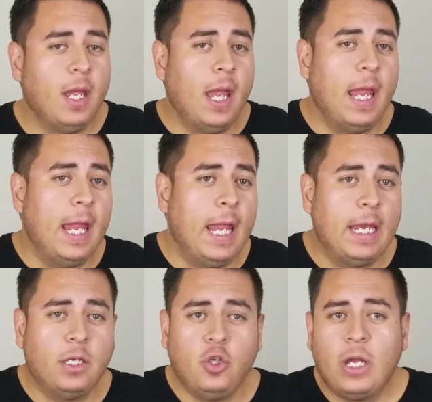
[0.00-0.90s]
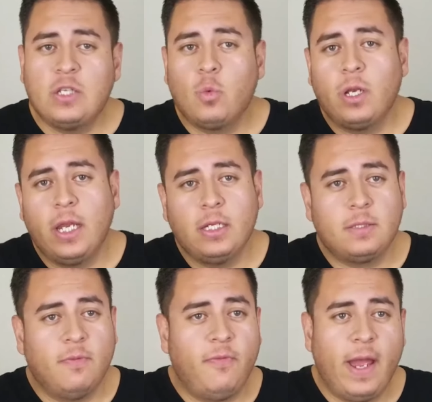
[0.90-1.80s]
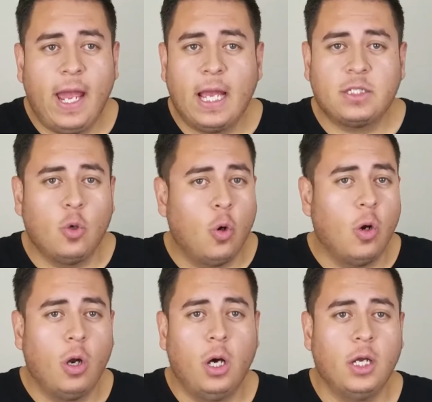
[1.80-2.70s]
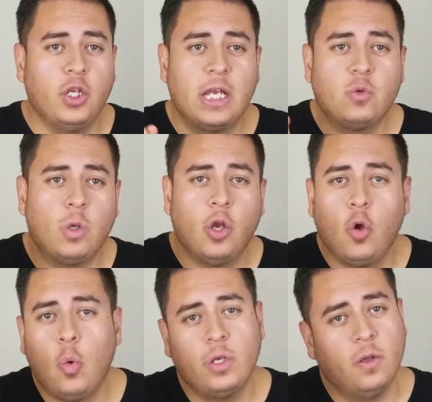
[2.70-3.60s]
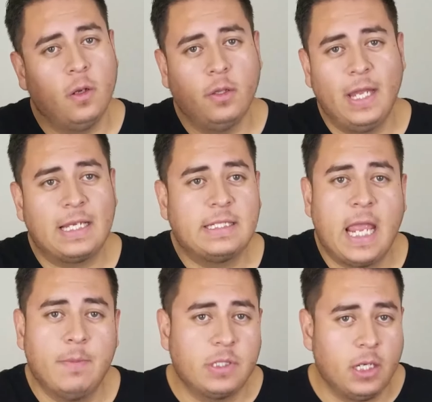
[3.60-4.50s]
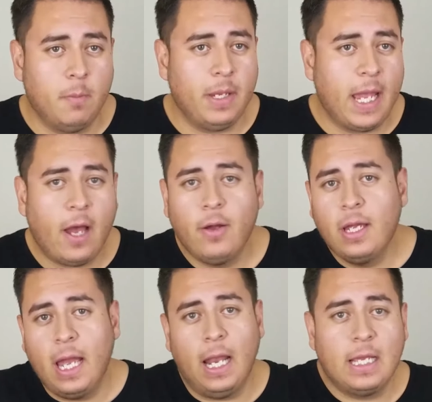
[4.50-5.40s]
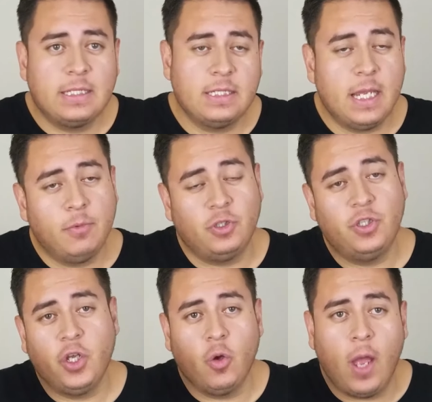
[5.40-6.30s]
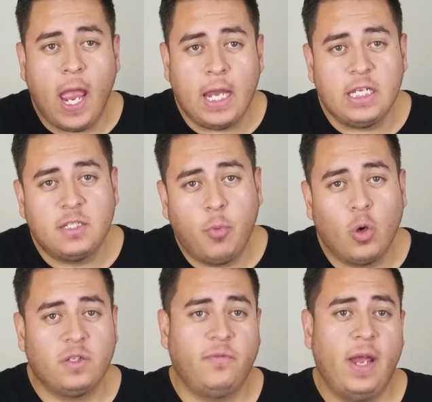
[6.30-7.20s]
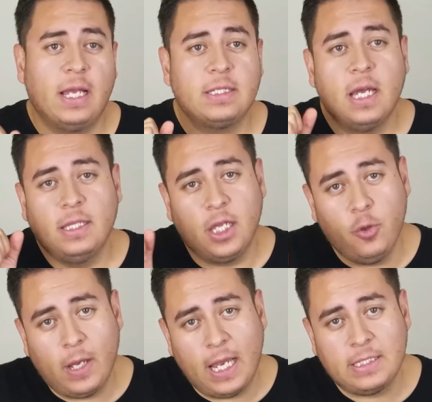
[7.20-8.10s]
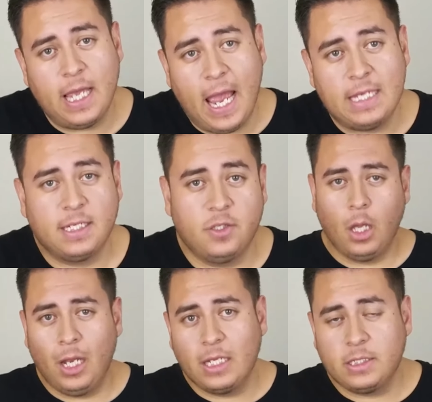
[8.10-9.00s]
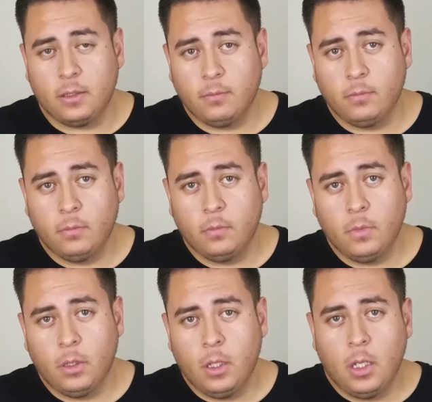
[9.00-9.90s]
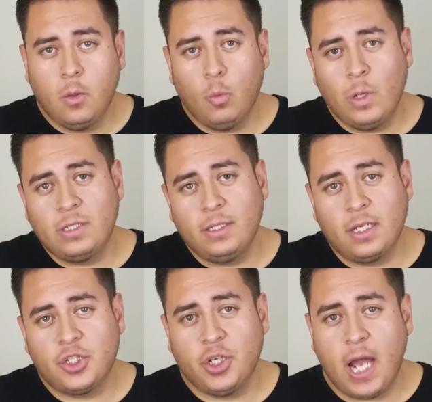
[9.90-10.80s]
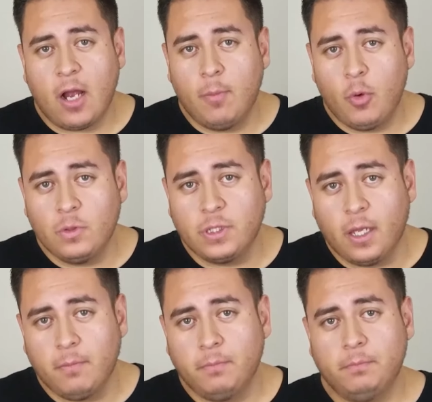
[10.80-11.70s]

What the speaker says: and you guys want to hear some facts, or you guys want to know when the next game is going to be out. Alexa is able to tell you any sports facts that you guys ask it. Alexa, when's the next Chicago Bulls game?